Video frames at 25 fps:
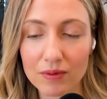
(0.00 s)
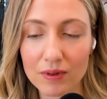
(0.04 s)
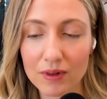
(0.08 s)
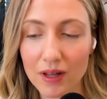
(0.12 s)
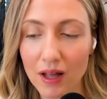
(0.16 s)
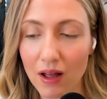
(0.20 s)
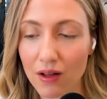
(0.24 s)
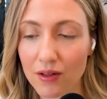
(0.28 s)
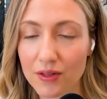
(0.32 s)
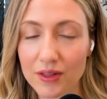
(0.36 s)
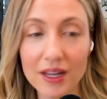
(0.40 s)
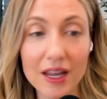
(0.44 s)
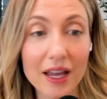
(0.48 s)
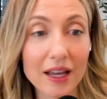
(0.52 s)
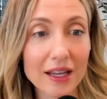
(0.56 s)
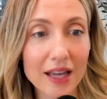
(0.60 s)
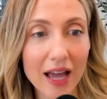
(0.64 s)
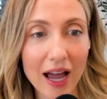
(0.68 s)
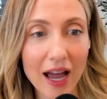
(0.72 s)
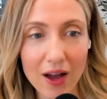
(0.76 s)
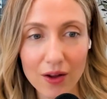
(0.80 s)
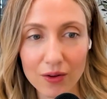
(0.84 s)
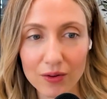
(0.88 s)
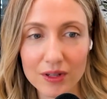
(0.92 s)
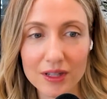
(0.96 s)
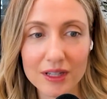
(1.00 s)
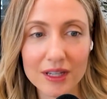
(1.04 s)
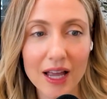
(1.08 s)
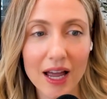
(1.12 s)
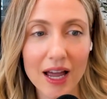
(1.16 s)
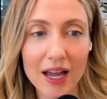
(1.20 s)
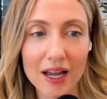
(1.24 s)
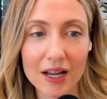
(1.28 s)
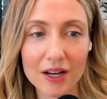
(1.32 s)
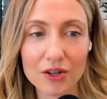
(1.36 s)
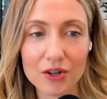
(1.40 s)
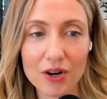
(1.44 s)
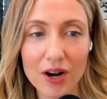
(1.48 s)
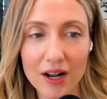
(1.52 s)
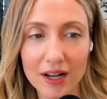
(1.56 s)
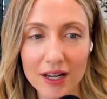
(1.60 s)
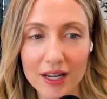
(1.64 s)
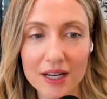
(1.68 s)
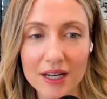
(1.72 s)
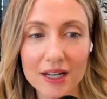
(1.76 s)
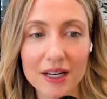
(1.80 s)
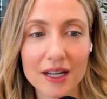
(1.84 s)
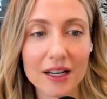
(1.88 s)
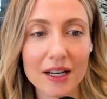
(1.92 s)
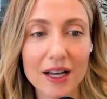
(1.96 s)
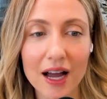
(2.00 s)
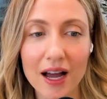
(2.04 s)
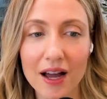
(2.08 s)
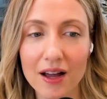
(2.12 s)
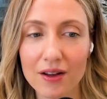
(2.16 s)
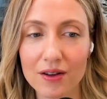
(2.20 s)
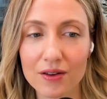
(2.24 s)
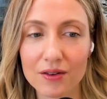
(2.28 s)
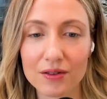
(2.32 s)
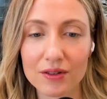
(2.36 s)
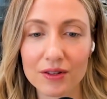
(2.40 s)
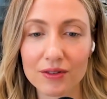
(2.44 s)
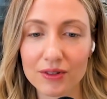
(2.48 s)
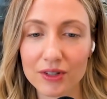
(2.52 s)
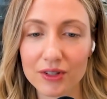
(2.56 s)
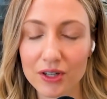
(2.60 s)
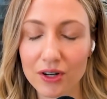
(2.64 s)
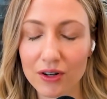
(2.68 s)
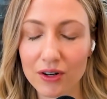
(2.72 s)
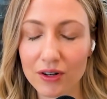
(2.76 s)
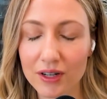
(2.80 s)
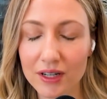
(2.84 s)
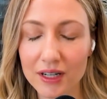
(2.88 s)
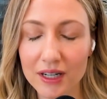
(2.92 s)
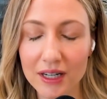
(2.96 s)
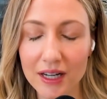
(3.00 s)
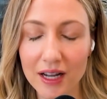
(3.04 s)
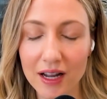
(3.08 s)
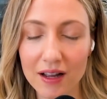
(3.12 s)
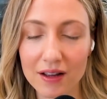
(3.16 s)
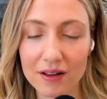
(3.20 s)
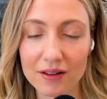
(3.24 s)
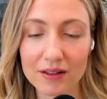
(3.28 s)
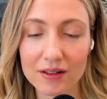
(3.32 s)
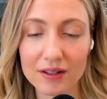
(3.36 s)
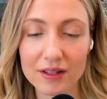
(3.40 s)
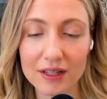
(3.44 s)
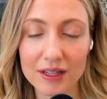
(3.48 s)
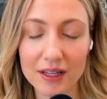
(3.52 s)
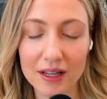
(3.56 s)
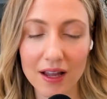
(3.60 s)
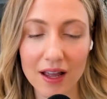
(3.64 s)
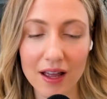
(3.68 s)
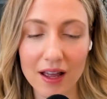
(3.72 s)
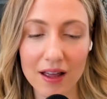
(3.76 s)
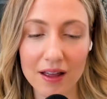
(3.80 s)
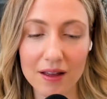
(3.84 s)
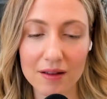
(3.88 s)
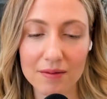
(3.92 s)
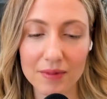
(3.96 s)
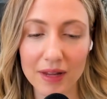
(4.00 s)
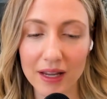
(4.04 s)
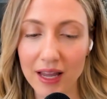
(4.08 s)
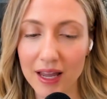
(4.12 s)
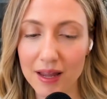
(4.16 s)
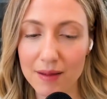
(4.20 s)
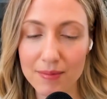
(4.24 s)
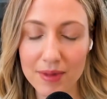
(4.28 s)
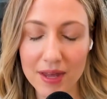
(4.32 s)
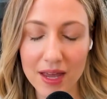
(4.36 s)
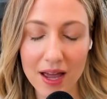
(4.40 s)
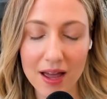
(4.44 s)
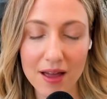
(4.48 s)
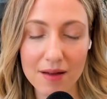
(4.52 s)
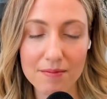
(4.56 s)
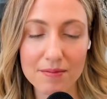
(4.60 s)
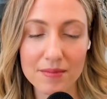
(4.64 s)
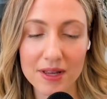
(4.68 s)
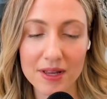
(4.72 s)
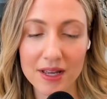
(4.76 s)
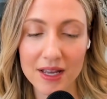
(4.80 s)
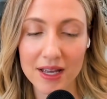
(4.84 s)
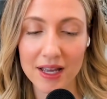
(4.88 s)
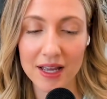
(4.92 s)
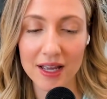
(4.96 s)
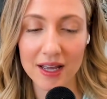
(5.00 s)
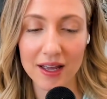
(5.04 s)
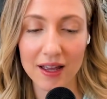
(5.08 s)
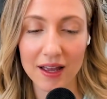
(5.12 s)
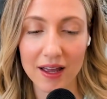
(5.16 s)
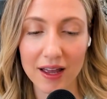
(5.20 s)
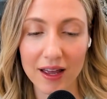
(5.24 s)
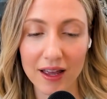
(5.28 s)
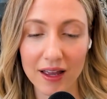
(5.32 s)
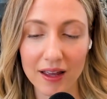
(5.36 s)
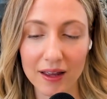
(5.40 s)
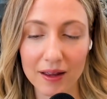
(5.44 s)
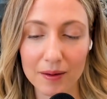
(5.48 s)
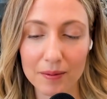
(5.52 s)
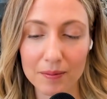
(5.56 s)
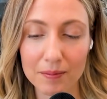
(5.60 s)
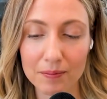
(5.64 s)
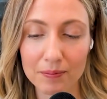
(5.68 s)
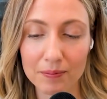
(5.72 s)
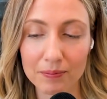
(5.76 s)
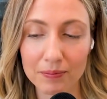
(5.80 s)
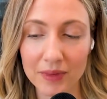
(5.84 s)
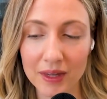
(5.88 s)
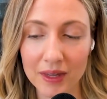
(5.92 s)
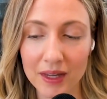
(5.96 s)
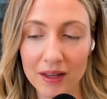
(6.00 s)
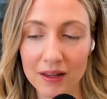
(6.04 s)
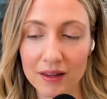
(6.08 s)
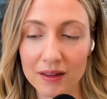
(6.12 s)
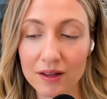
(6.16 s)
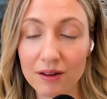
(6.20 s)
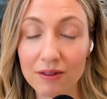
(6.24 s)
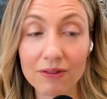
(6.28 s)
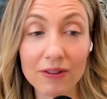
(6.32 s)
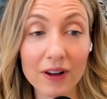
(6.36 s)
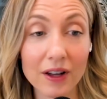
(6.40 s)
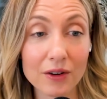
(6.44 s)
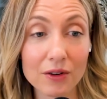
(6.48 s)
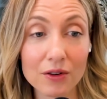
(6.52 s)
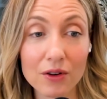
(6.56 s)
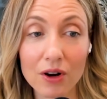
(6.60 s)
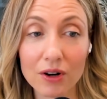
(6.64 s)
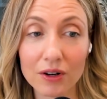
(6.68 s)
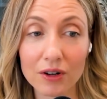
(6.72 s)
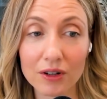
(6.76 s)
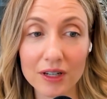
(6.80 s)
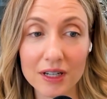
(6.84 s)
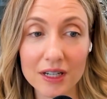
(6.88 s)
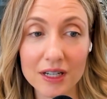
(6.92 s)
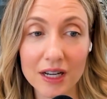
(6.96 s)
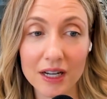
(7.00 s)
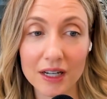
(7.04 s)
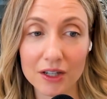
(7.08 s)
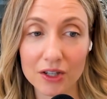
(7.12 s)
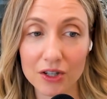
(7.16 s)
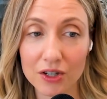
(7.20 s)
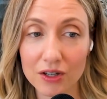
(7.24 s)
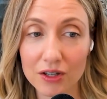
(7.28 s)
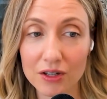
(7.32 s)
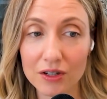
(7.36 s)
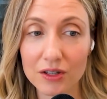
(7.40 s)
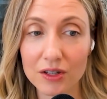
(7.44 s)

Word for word: on the account side, tracking accounts for target accounts um, like ABM, um, the funnel architecture.